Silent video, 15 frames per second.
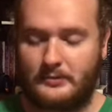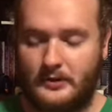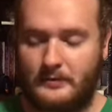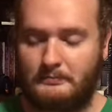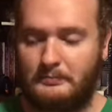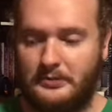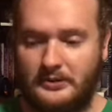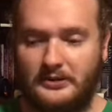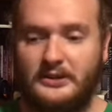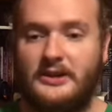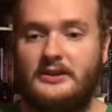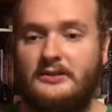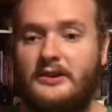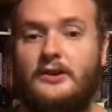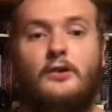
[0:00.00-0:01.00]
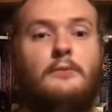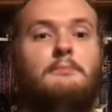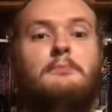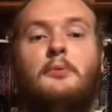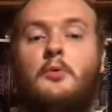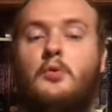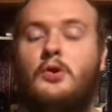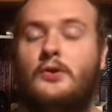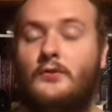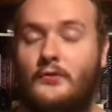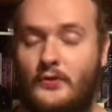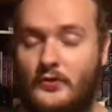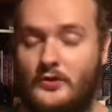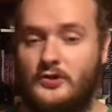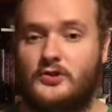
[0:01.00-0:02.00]
completely on board
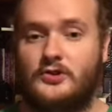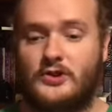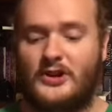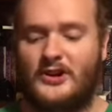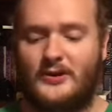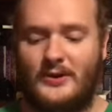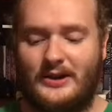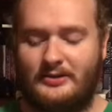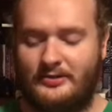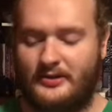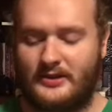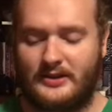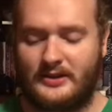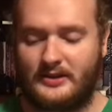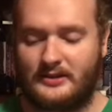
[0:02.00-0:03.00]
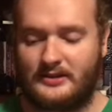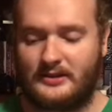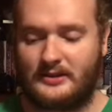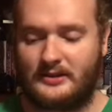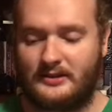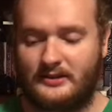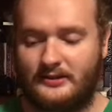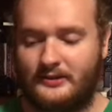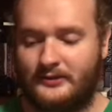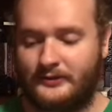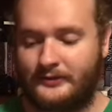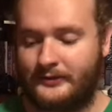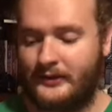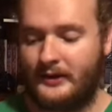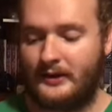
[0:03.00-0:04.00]
for this show. I think it
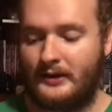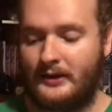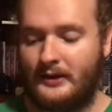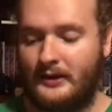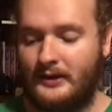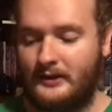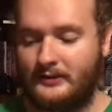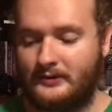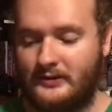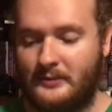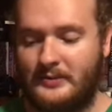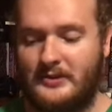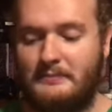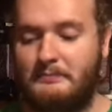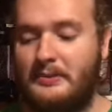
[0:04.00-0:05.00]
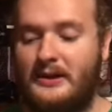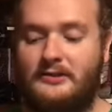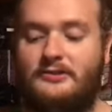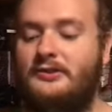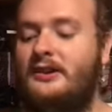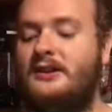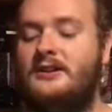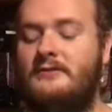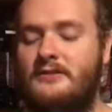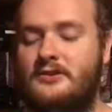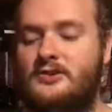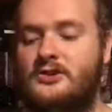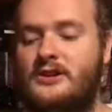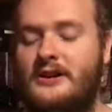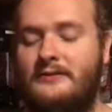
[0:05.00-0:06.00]
is some of the best
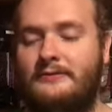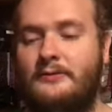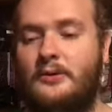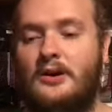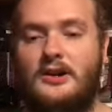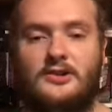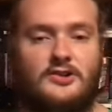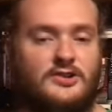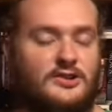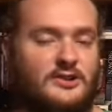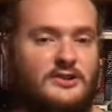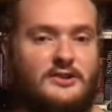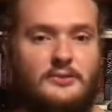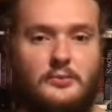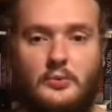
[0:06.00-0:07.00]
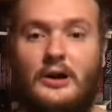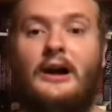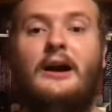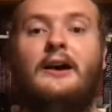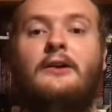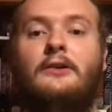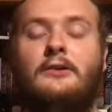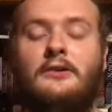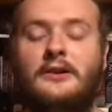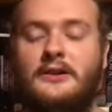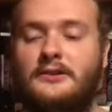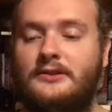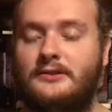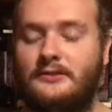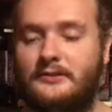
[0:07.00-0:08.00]
television I've watched in a while.
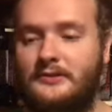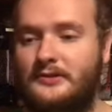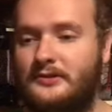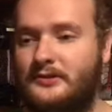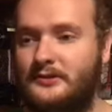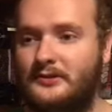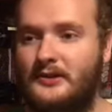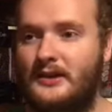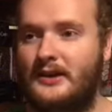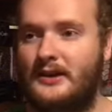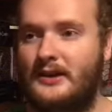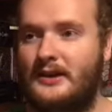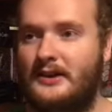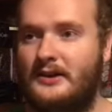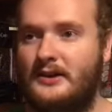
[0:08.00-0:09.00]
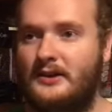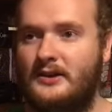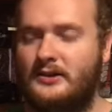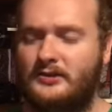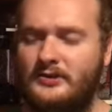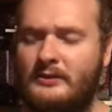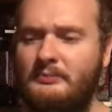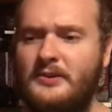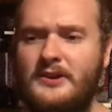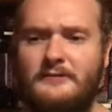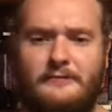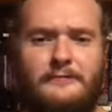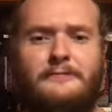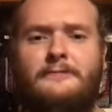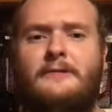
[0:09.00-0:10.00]
It's something
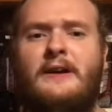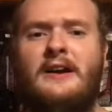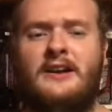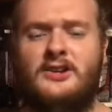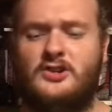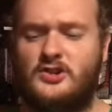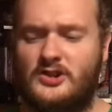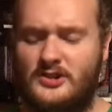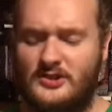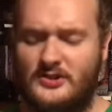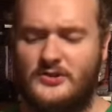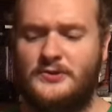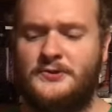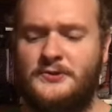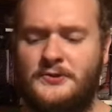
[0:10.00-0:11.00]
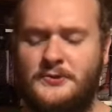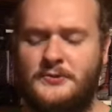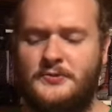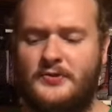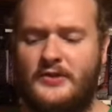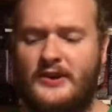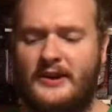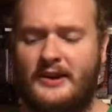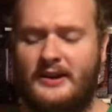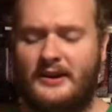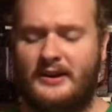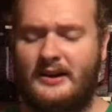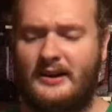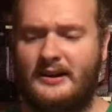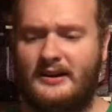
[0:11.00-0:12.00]
fresh and new
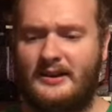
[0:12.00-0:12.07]
that